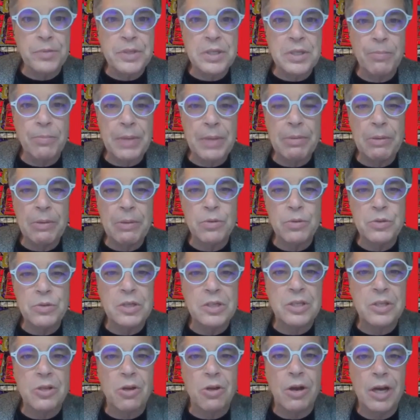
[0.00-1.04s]
So maybe we'll
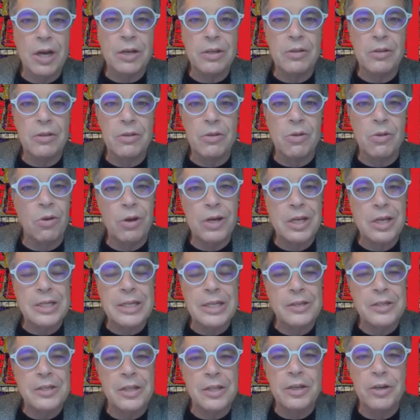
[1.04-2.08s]
just start. Guor, tell
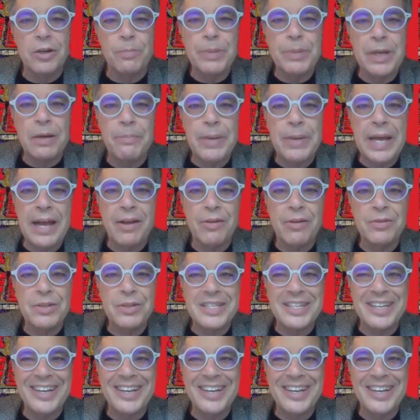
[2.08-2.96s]
us a little bit about